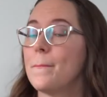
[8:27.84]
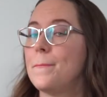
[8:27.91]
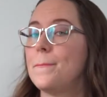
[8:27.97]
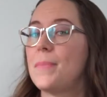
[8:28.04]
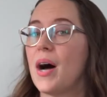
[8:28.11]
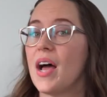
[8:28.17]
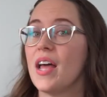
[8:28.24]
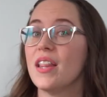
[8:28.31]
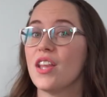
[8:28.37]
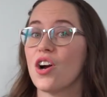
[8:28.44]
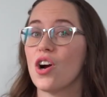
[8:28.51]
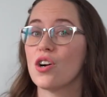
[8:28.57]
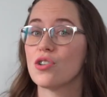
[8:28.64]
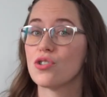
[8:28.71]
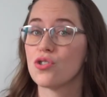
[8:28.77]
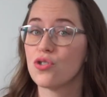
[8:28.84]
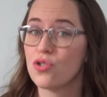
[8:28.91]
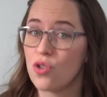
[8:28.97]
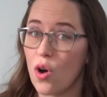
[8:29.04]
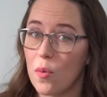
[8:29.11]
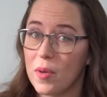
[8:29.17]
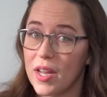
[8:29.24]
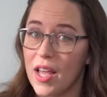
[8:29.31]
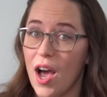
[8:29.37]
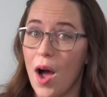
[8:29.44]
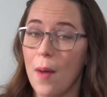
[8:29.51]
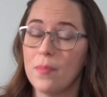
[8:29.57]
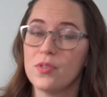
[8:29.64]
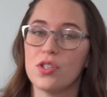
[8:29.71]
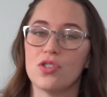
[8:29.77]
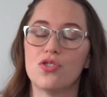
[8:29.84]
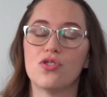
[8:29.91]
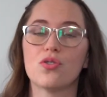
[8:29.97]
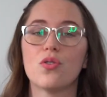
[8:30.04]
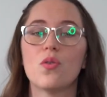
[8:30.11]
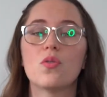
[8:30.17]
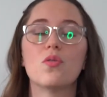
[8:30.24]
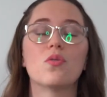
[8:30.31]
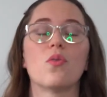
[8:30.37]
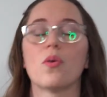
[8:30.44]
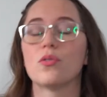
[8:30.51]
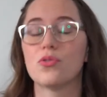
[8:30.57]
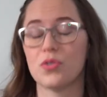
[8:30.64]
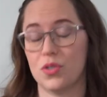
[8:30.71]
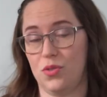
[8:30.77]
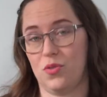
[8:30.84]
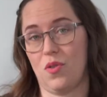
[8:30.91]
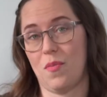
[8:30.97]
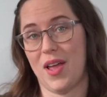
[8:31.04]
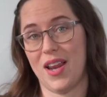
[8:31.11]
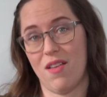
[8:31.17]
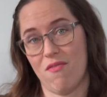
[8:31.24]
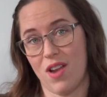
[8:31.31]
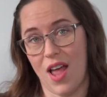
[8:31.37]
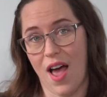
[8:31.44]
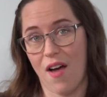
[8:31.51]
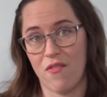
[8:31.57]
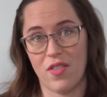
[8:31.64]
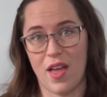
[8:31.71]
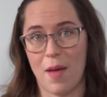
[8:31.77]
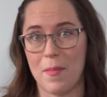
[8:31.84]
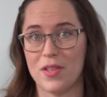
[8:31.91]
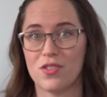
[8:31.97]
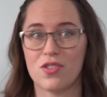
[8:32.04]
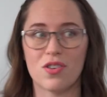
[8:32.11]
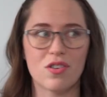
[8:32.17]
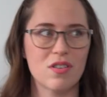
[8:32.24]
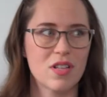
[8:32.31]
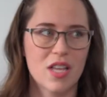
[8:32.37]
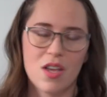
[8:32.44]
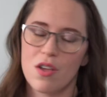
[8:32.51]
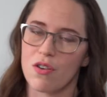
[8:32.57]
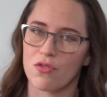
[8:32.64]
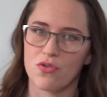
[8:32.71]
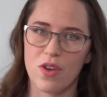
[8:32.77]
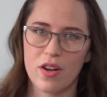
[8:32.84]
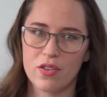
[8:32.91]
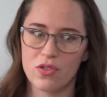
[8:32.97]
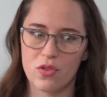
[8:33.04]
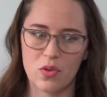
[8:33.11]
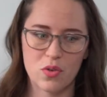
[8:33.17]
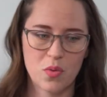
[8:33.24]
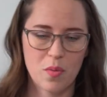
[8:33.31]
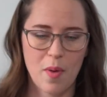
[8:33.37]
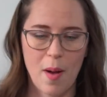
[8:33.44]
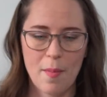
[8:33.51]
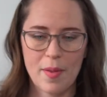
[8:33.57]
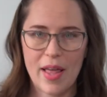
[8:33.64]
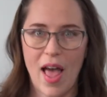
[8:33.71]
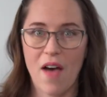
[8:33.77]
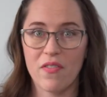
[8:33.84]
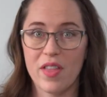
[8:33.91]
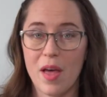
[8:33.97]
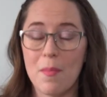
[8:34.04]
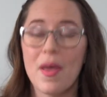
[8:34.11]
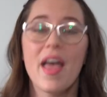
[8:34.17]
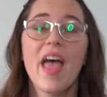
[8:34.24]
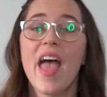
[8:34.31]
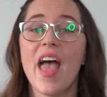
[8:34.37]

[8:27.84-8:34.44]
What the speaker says: But there are so many options. Your local grocery store might even have them, and certainly your drugstores will probably have them.